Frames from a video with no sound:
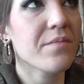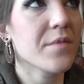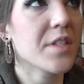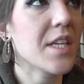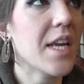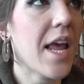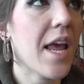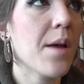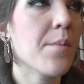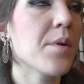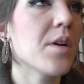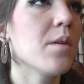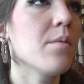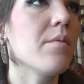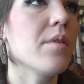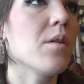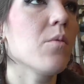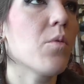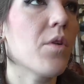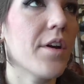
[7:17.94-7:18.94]
Today I'm going to
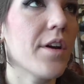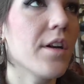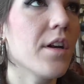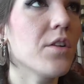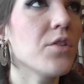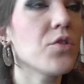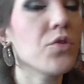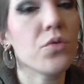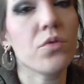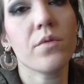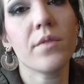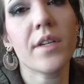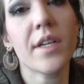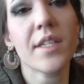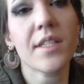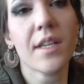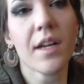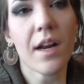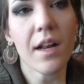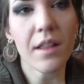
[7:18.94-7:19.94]
be working on jewelry
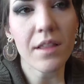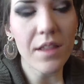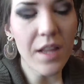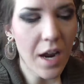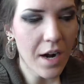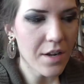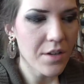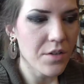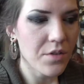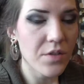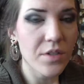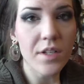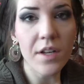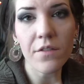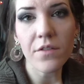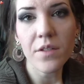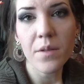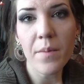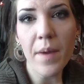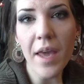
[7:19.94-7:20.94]
because I got a lot of new
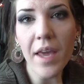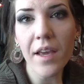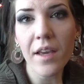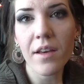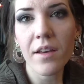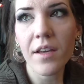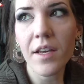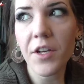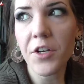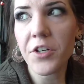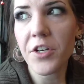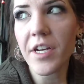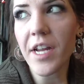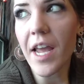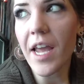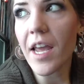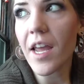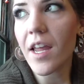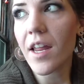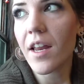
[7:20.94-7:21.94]
stuff to make and
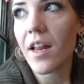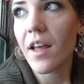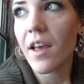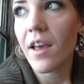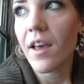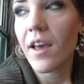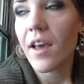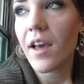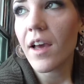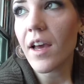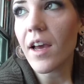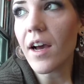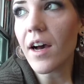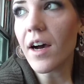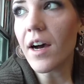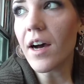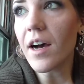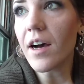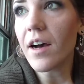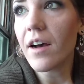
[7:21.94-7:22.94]
create.
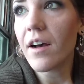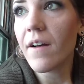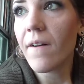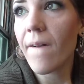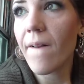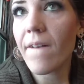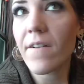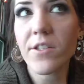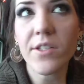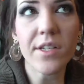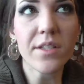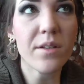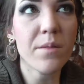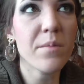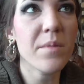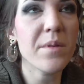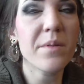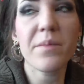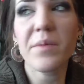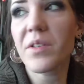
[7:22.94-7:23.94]
Uh, so that's what
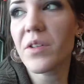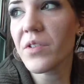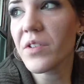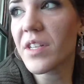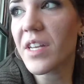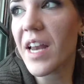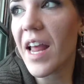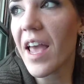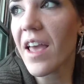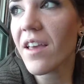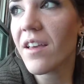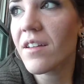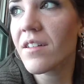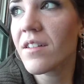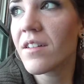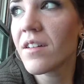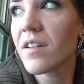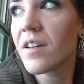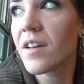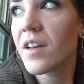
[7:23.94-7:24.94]
I'm going to be doing today
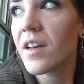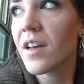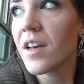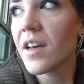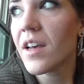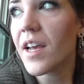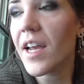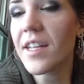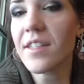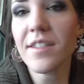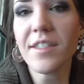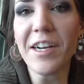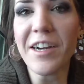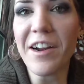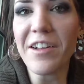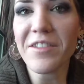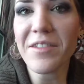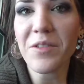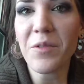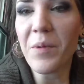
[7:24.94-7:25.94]
and
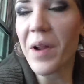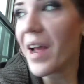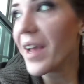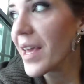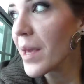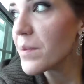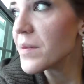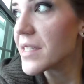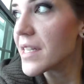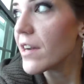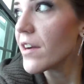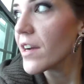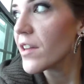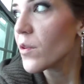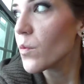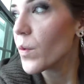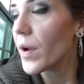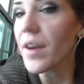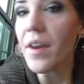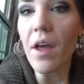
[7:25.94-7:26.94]
staring out the window. I keep staring at
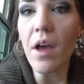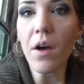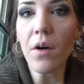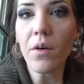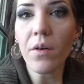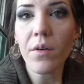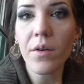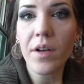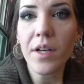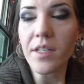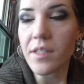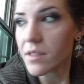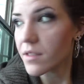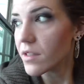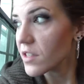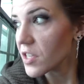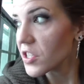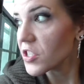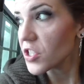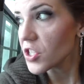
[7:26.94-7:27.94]
the window because
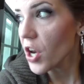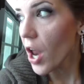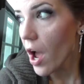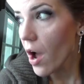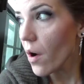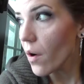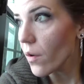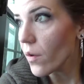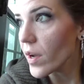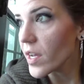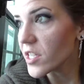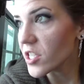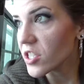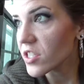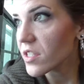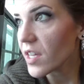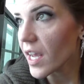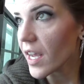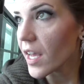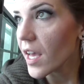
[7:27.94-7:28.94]
the snow. It
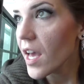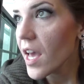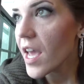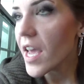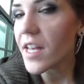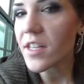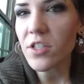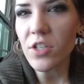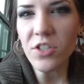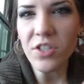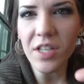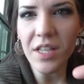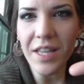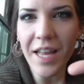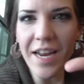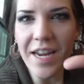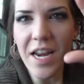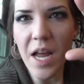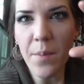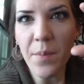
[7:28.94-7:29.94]
just like it starts to
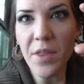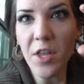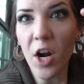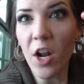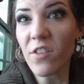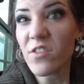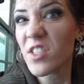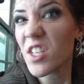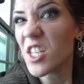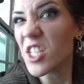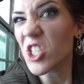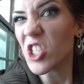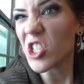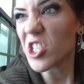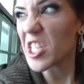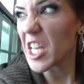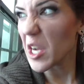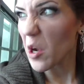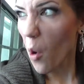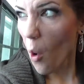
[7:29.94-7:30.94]
lighten up, and then all of a sudden it's
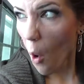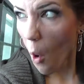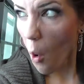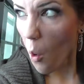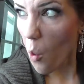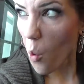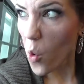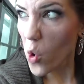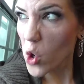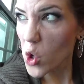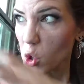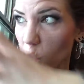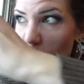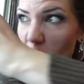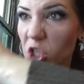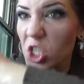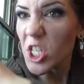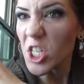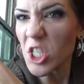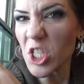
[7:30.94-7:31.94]
just like
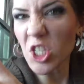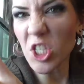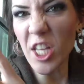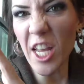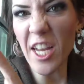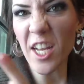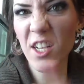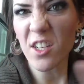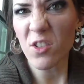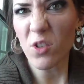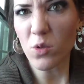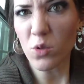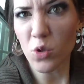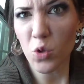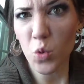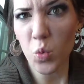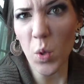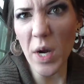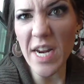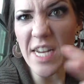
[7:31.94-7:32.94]
whoosh, just like goes
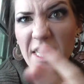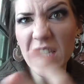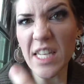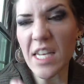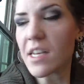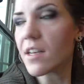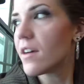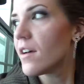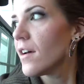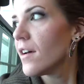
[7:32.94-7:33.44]
crazy.